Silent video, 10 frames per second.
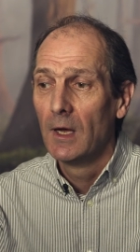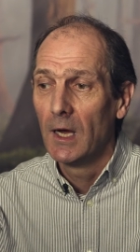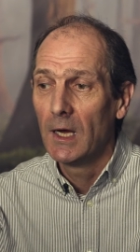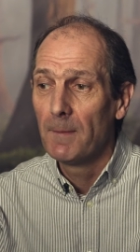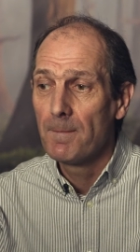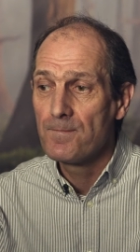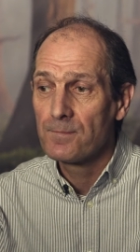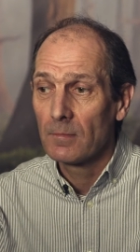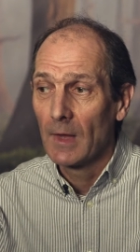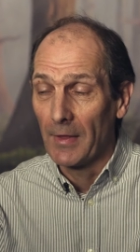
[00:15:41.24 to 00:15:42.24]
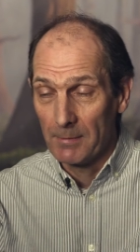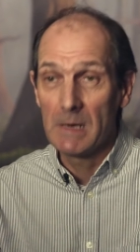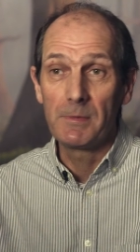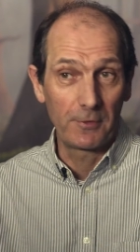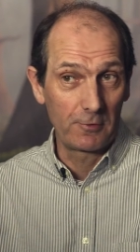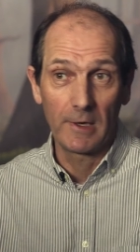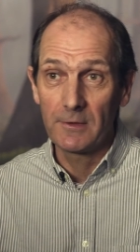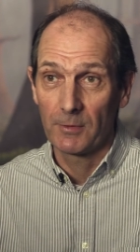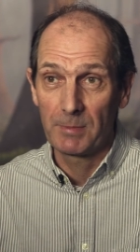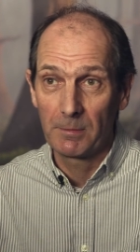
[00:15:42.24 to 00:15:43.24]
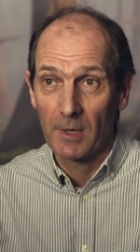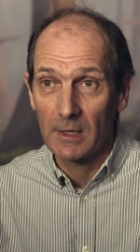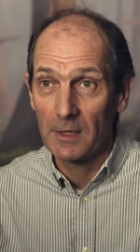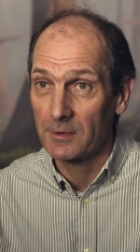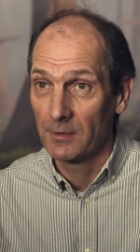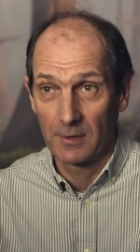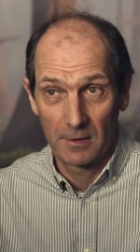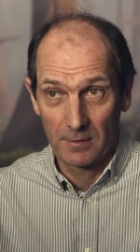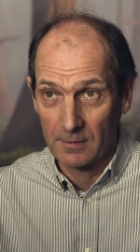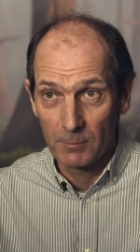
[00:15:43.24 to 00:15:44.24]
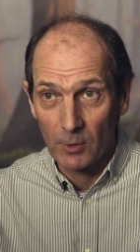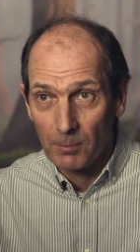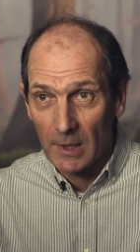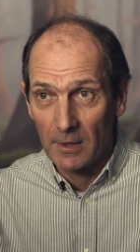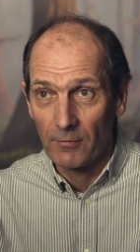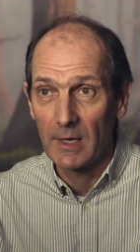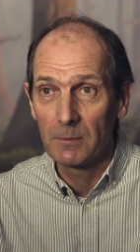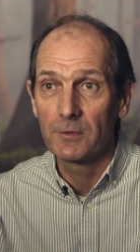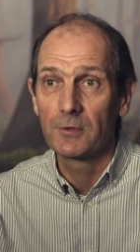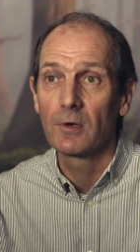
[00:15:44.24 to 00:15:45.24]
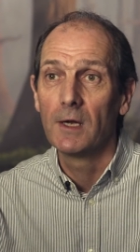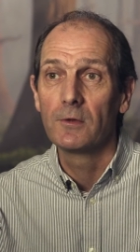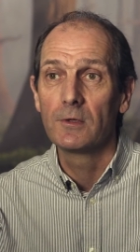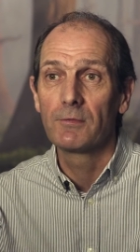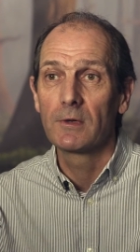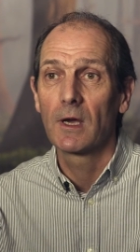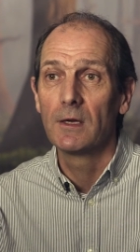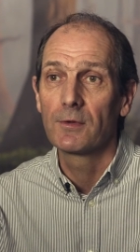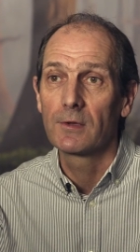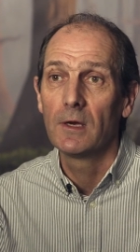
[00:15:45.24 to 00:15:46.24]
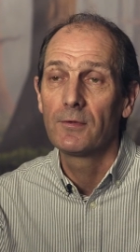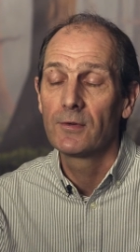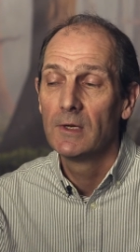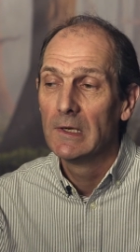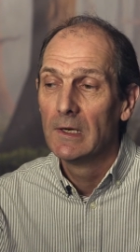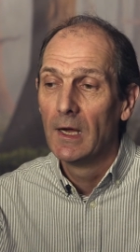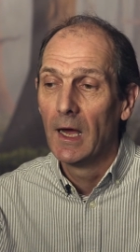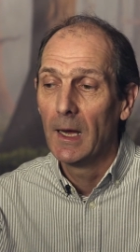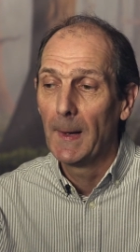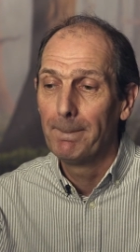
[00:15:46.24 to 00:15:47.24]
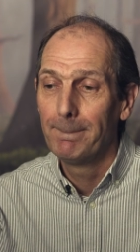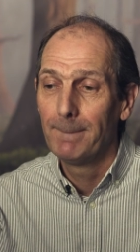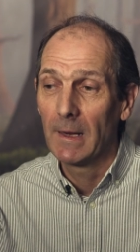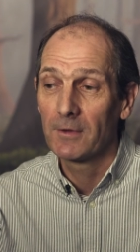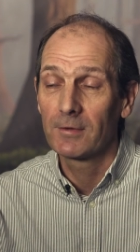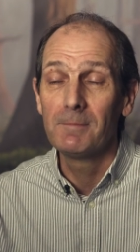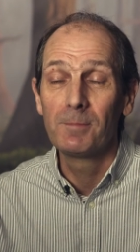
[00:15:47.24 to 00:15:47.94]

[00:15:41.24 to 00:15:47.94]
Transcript: Um, at the moment, it's great for people like us because there's more money available to try and do different kind of stuff. Um, and at some